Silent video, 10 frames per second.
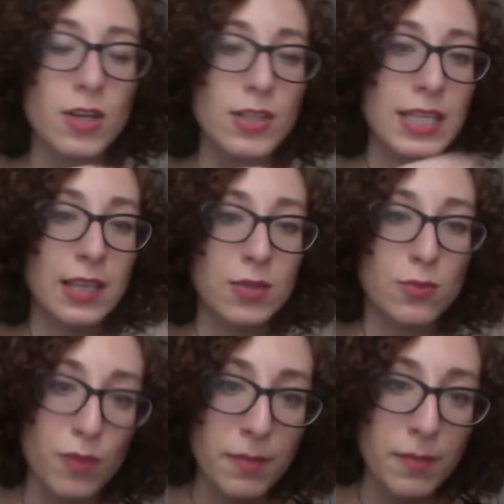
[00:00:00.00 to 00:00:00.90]
seeing this
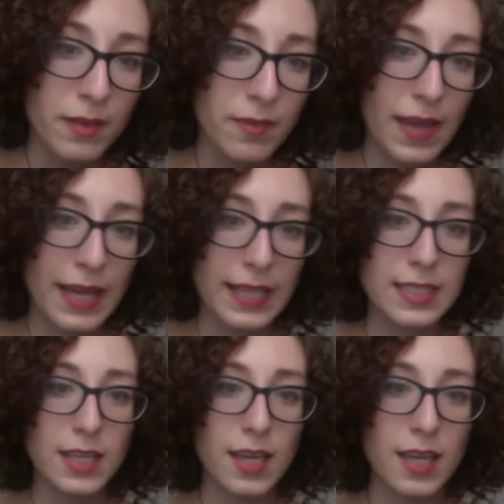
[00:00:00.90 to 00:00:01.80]
ripple effect
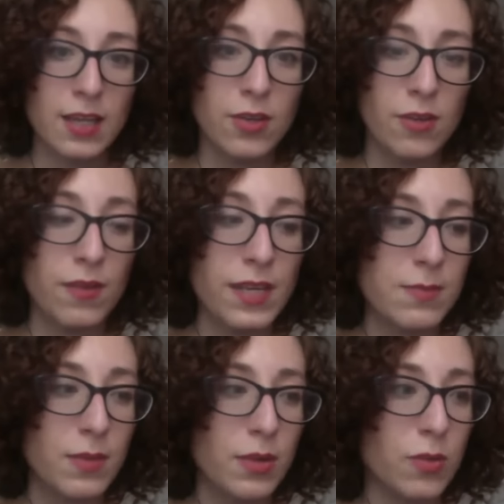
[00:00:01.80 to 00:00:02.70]
in your
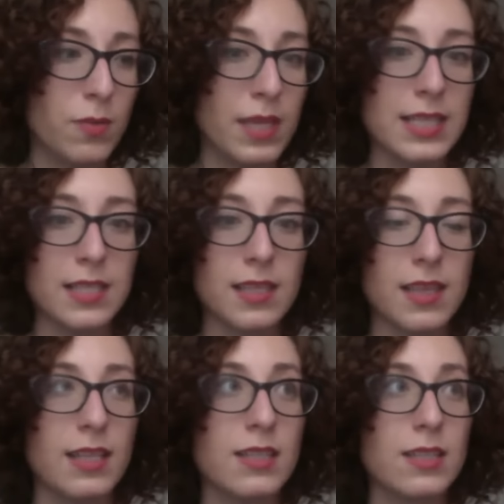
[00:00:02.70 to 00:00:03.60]
Facebook group
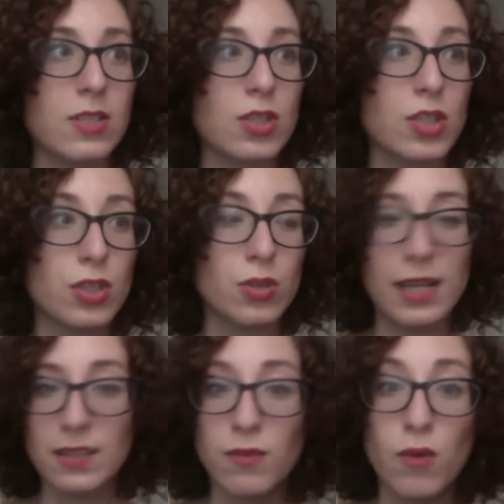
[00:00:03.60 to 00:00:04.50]
that's
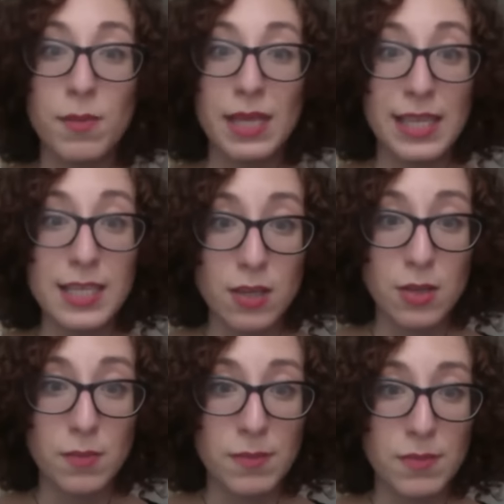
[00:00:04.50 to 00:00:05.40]
transforming these
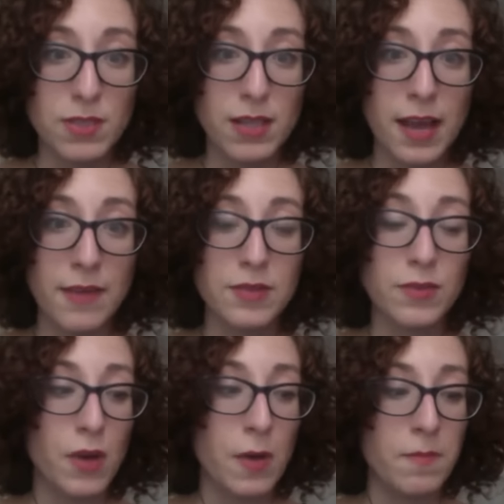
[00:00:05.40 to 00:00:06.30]
other people's lives
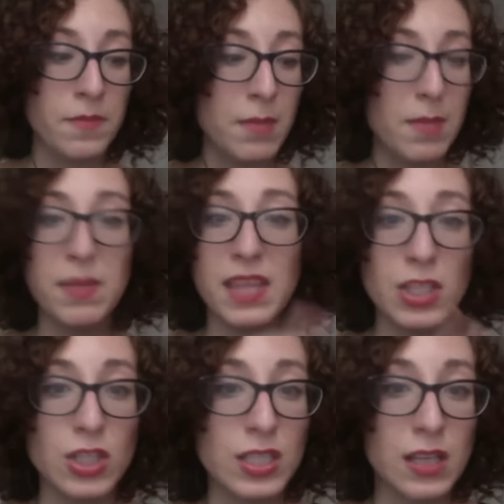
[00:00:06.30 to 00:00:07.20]
from maybe they
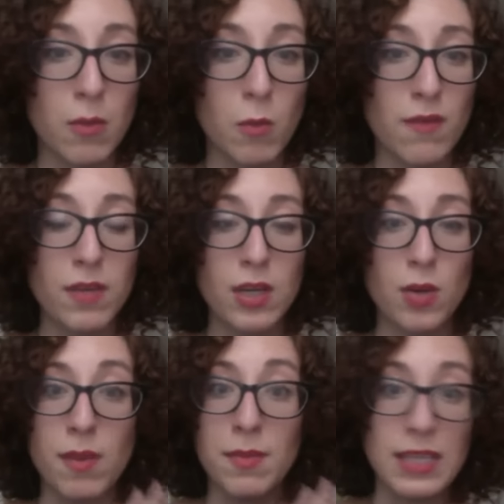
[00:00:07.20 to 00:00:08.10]
just did the one
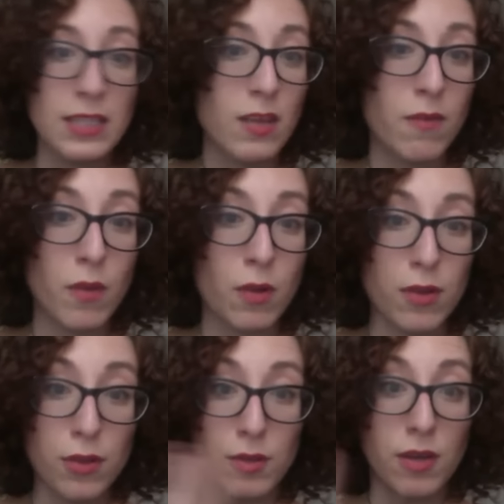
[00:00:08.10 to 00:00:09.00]
video, maybe they did the
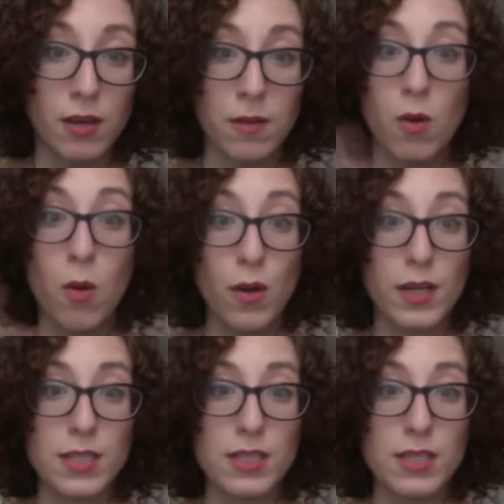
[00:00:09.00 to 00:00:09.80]
full course.